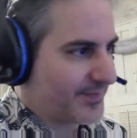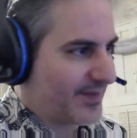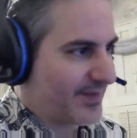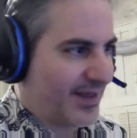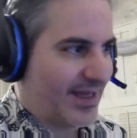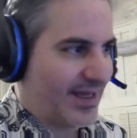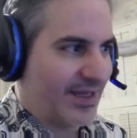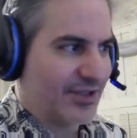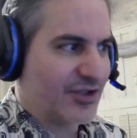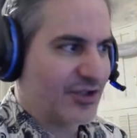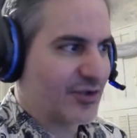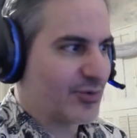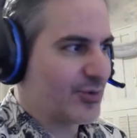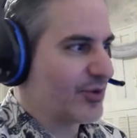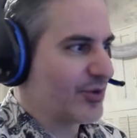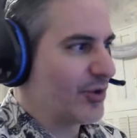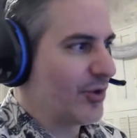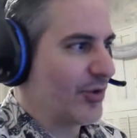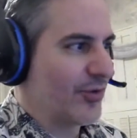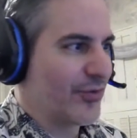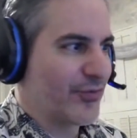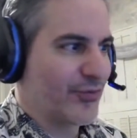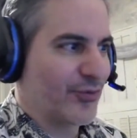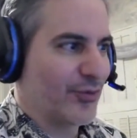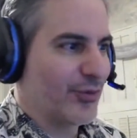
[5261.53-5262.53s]
I just would
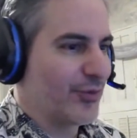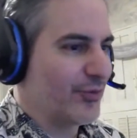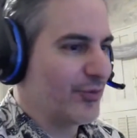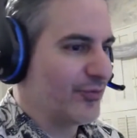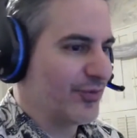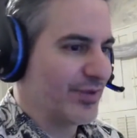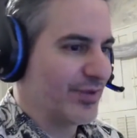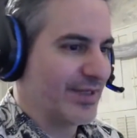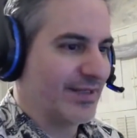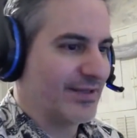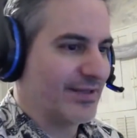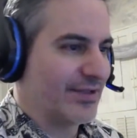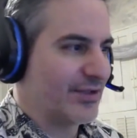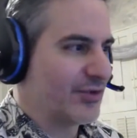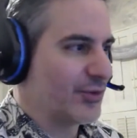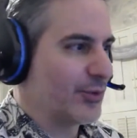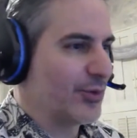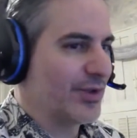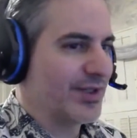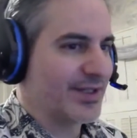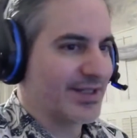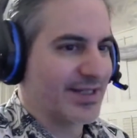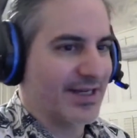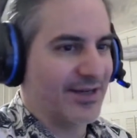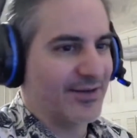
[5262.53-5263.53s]
go through and get the
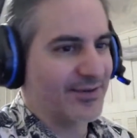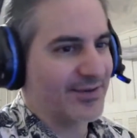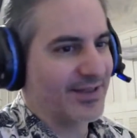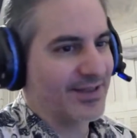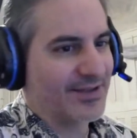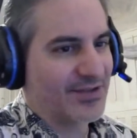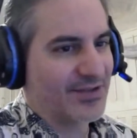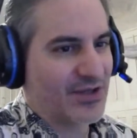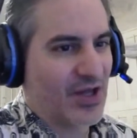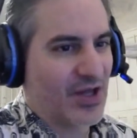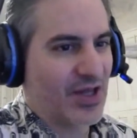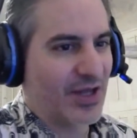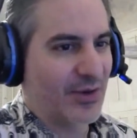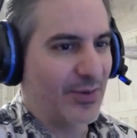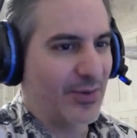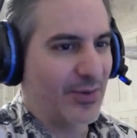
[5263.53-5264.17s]
toys out. That's all.